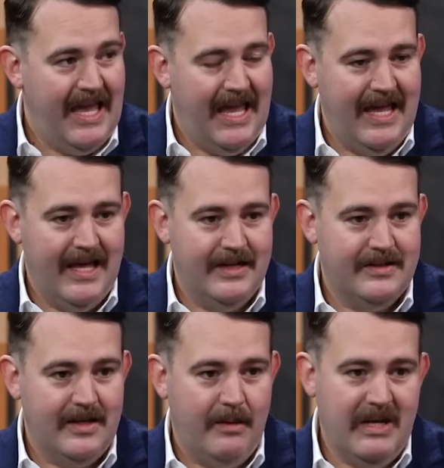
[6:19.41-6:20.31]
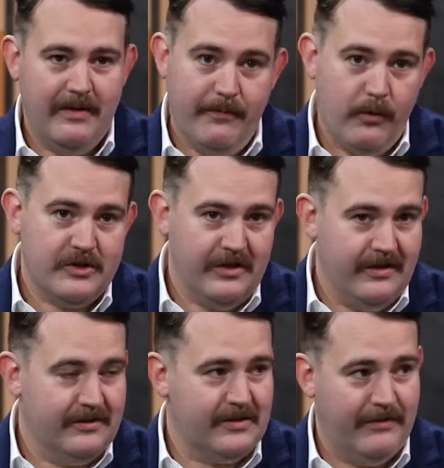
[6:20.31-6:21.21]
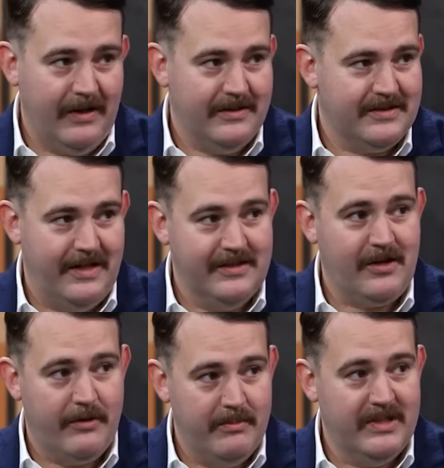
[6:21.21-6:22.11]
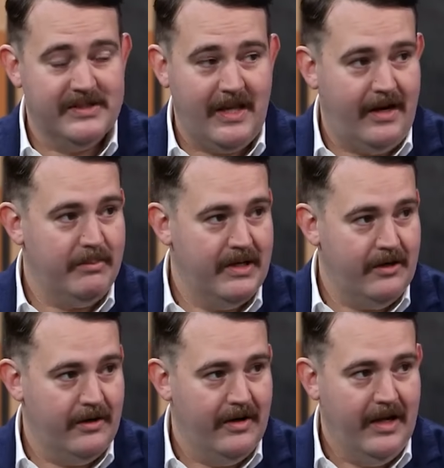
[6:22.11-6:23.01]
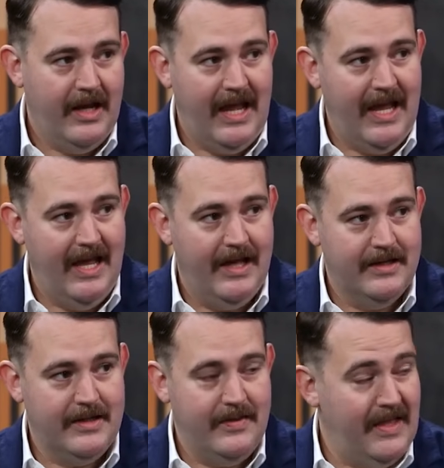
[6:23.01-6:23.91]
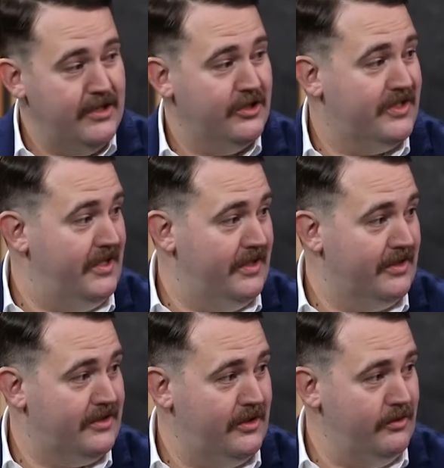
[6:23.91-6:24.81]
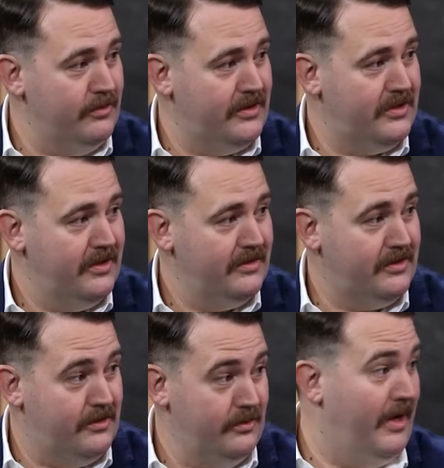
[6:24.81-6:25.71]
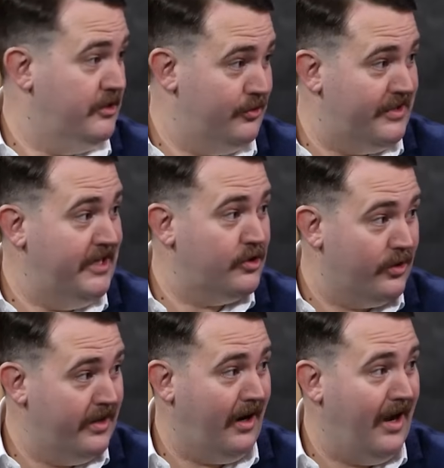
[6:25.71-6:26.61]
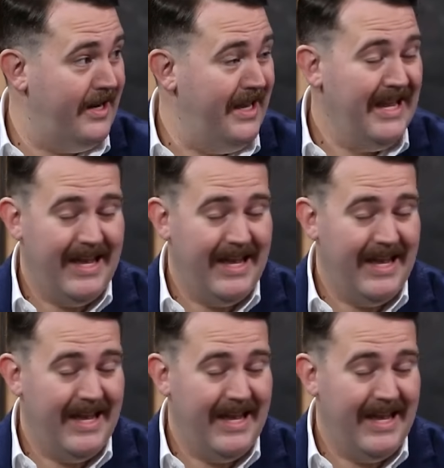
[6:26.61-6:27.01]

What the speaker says: And I mean, unfortunately, the surveillance state has already been set up here, and they just need an excuse to, as you say, turn it on.